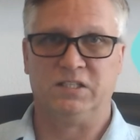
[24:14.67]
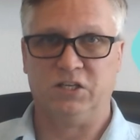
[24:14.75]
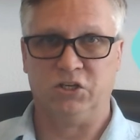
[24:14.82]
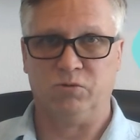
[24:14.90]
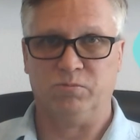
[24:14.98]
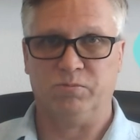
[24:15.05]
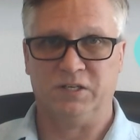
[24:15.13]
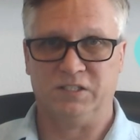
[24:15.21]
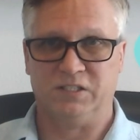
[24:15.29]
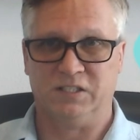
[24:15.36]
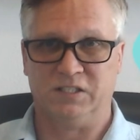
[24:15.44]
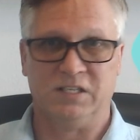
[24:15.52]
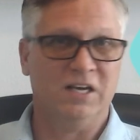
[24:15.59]
in your
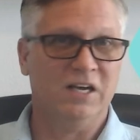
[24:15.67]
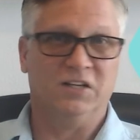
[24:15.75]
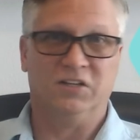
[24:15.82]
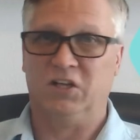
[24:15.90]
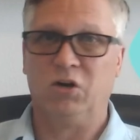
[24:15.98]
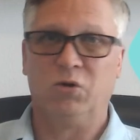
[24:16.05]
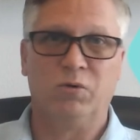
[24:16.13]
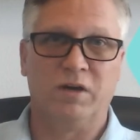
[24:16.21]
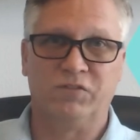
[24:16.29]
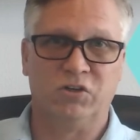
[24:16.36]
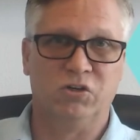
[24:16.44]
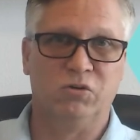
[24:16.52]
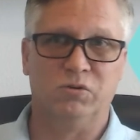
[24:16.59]
business then all we have
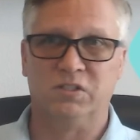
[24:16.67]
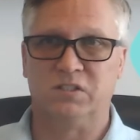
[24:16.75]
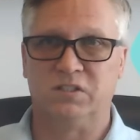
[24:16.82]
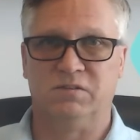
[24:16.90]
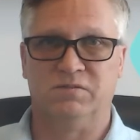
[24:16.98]
to do is